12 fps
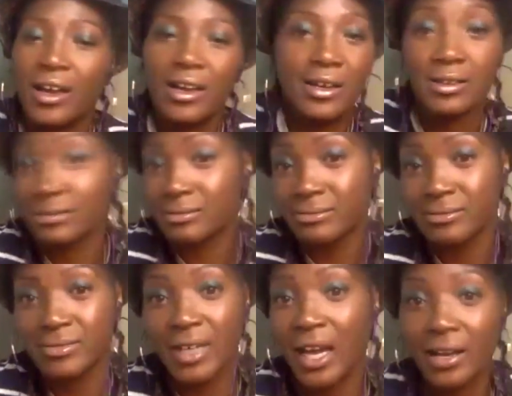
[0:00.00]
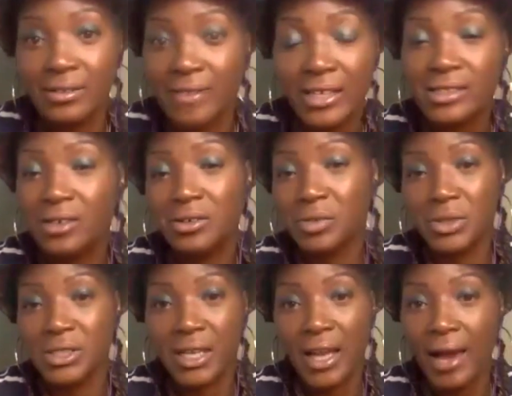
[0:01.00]
And yeah, that's the only
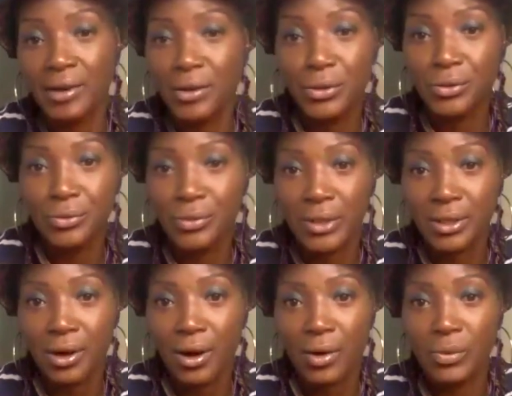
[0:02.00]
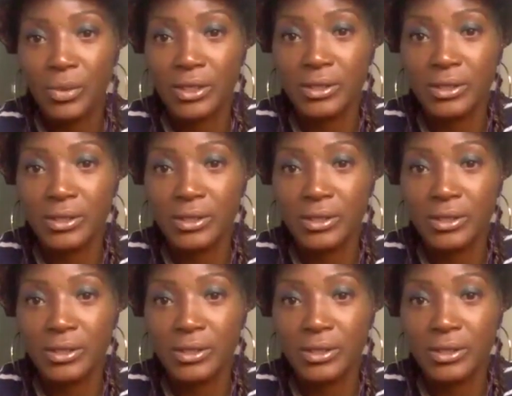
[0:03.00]
reason I knew what the car was.